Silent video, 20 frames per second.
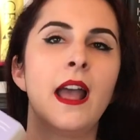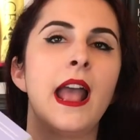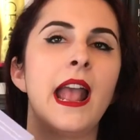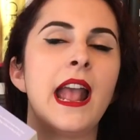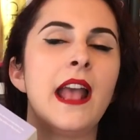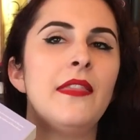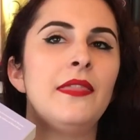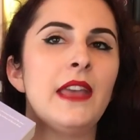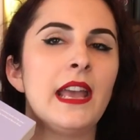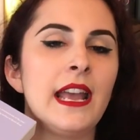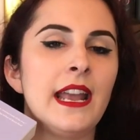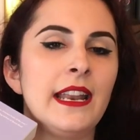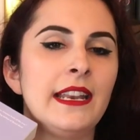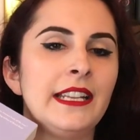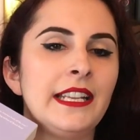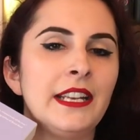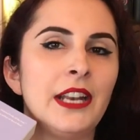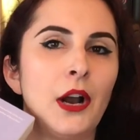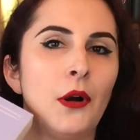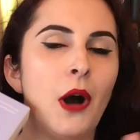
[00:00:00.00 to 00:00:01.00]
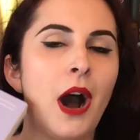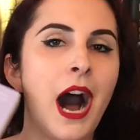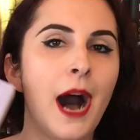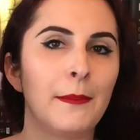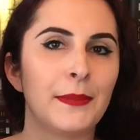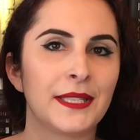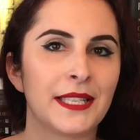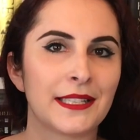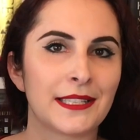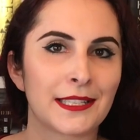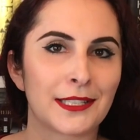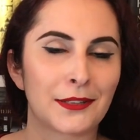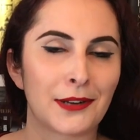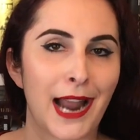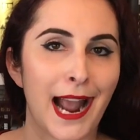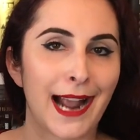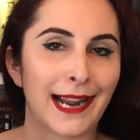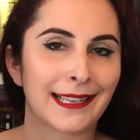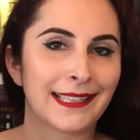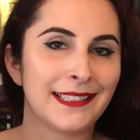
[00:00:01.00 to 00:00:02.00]
And then, you know, opposites
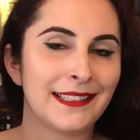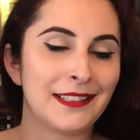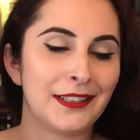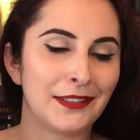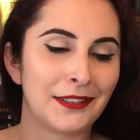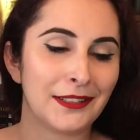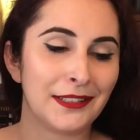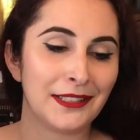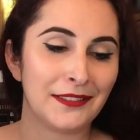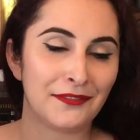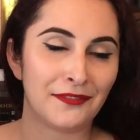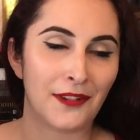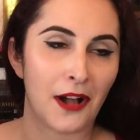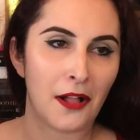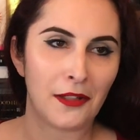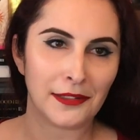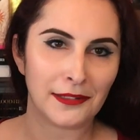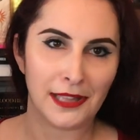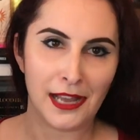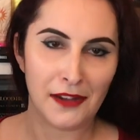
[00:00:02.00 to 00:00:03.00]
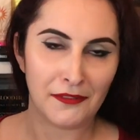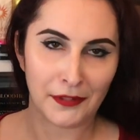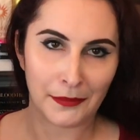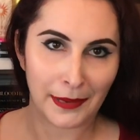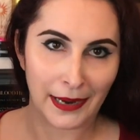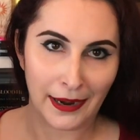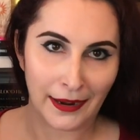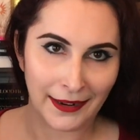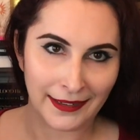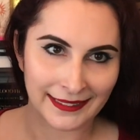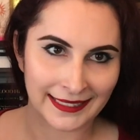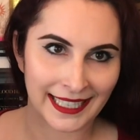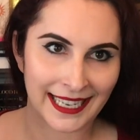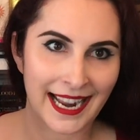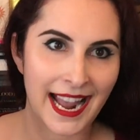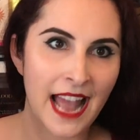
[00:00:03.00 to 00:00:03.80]
attract, they're gonna fall in love apparently.